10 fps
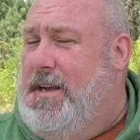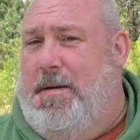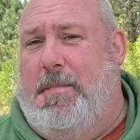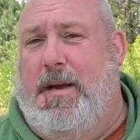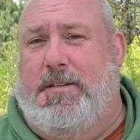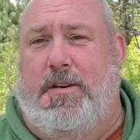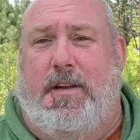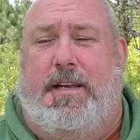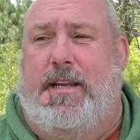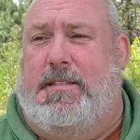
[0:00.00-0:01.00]
and make sure
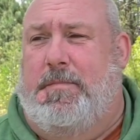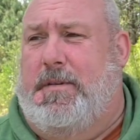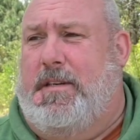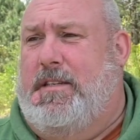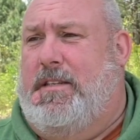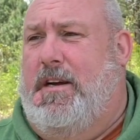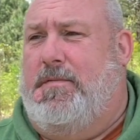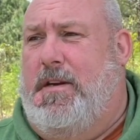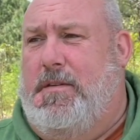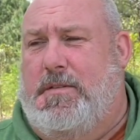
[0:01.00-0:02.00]
they get some of the good stuff
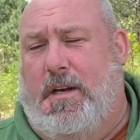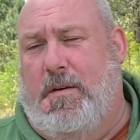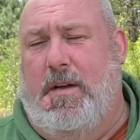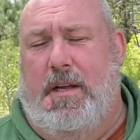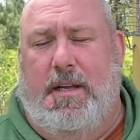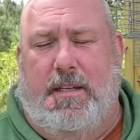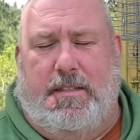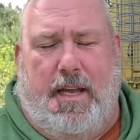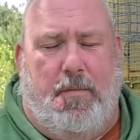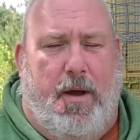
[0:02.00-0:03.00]
too. So
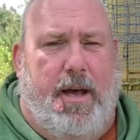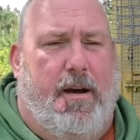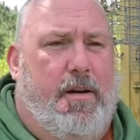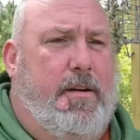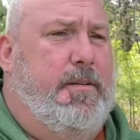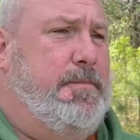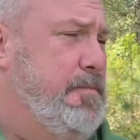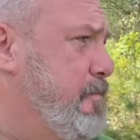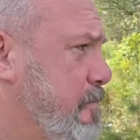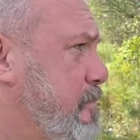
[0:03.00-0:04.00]
same way out here.
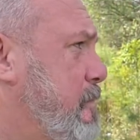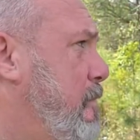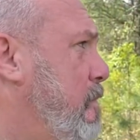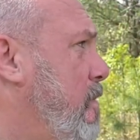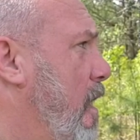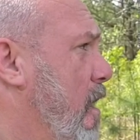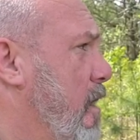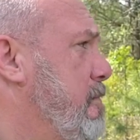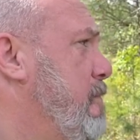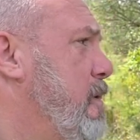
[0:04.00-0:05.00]

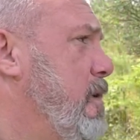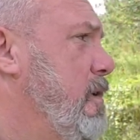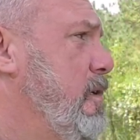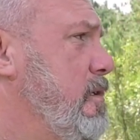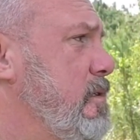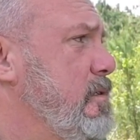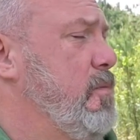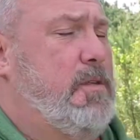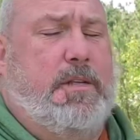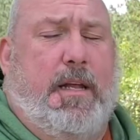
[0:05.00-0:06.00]

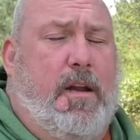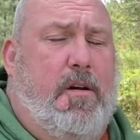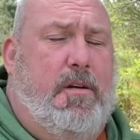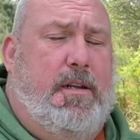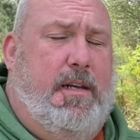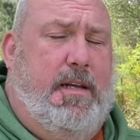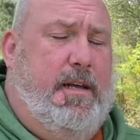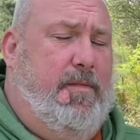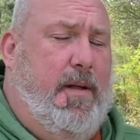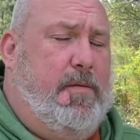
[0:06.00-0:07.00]
Once they learn that, hey,
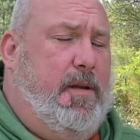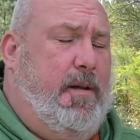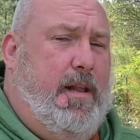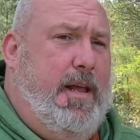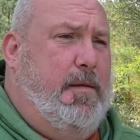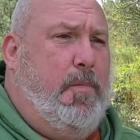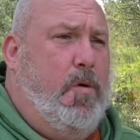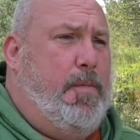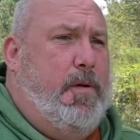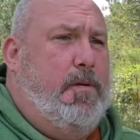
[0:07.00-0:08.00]
if I don't get on that landing
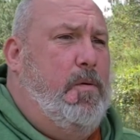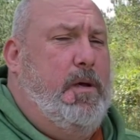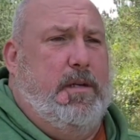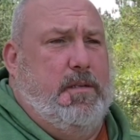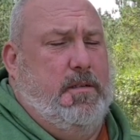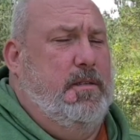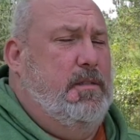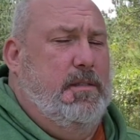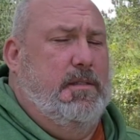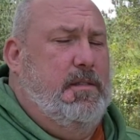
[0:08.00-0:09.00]
board pretty quick,
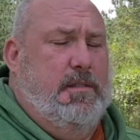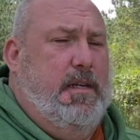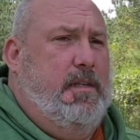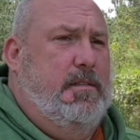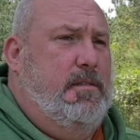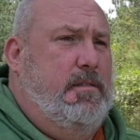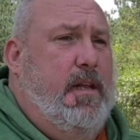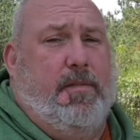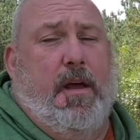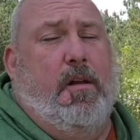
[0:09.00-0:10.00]
then
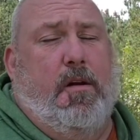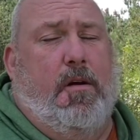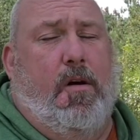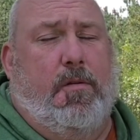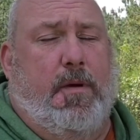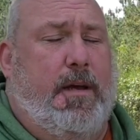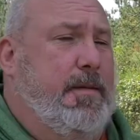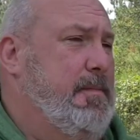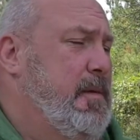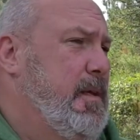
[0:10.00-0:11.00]
they'll learn the hard way.
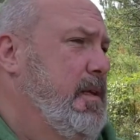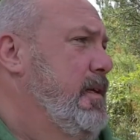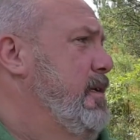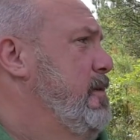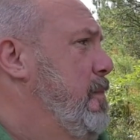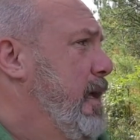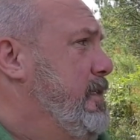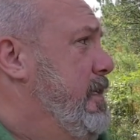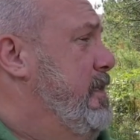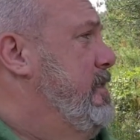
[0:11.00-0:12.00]
But like I
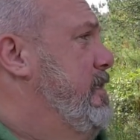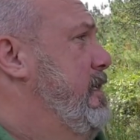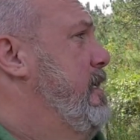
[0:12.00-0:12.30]
said, this is it